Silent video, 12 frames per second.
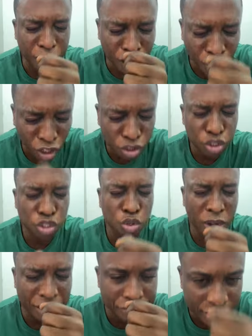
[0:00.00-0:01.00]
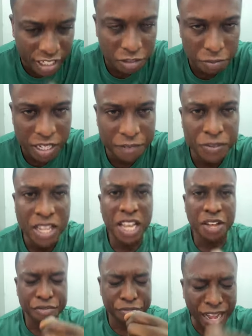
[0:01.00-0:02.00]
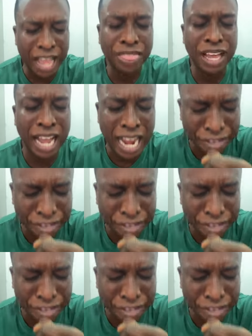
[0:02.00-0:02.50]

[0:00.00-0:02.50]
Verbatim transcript: because you have heard me. Father,